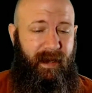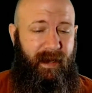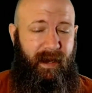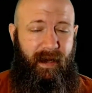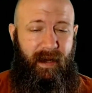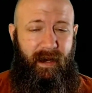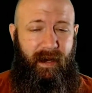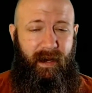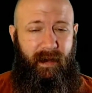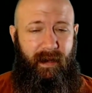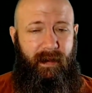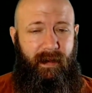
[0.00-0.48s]

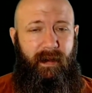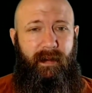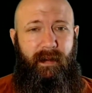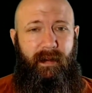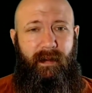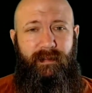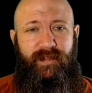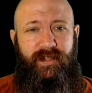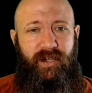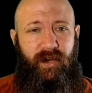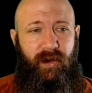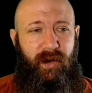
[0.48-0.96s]

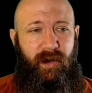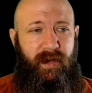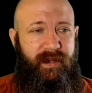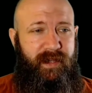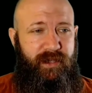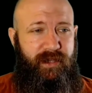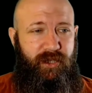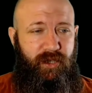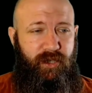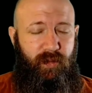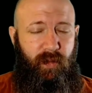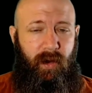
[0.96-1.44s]
I'm sorry,
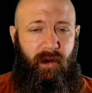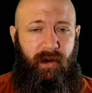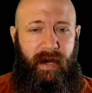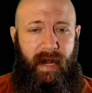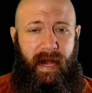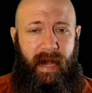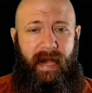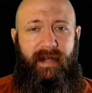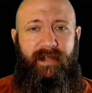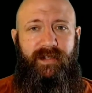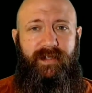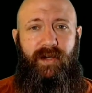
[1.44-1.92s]
then you are
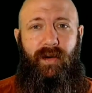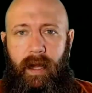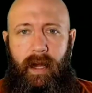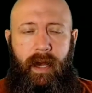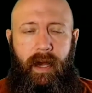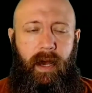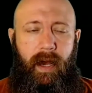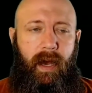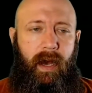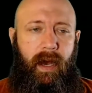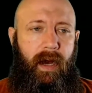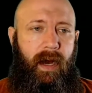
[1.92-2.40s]

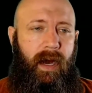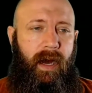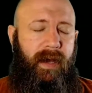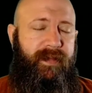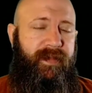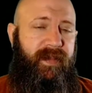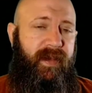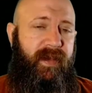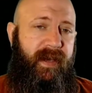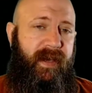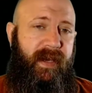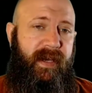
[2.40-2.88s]
I
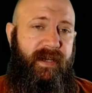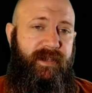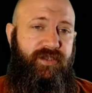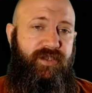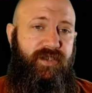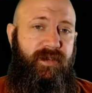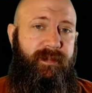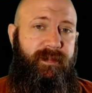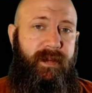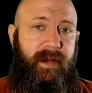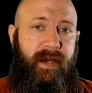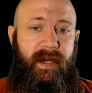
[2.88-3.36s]
think it
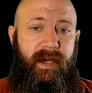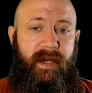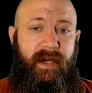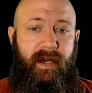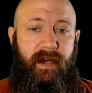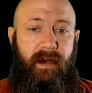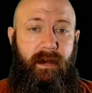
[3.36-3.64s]
should be